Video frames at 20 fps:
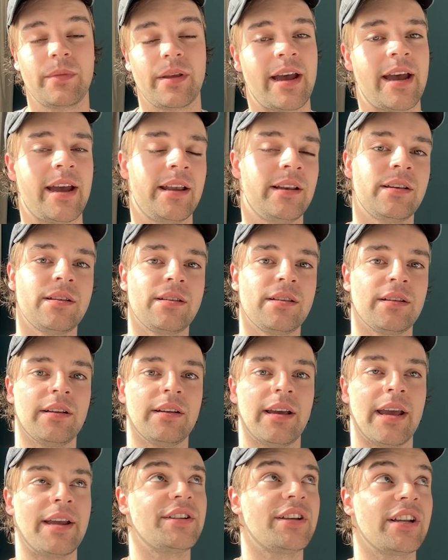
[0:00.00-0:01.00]
And
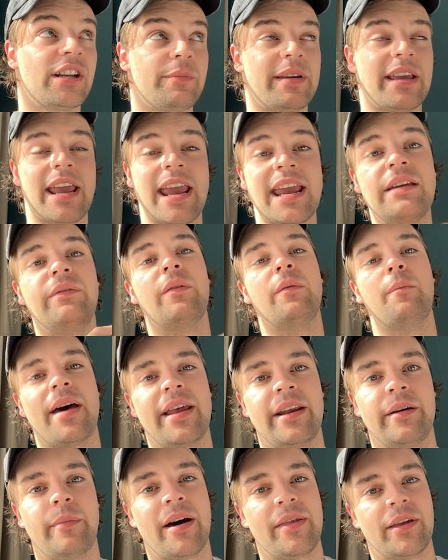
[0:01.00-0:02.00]
it's going to be even
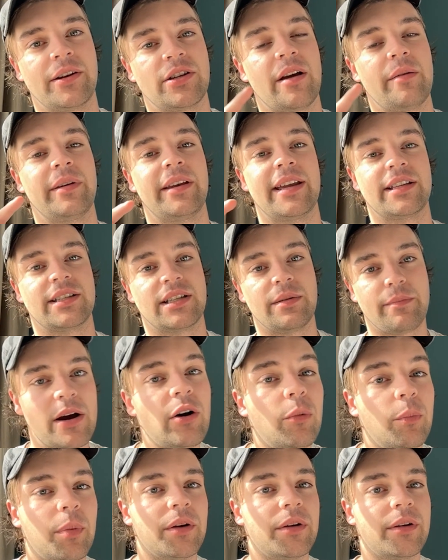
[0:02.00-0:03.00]
better by the time it gets to
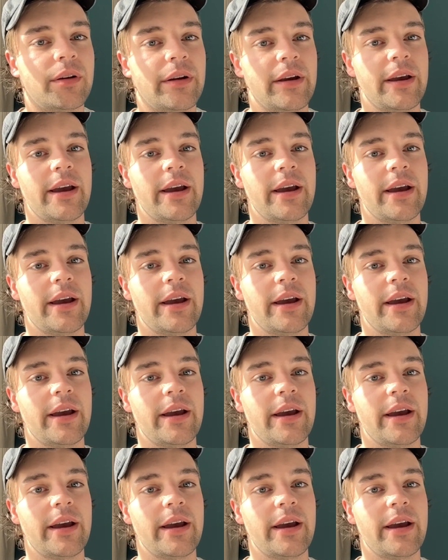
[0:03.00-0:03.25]
Melbourne.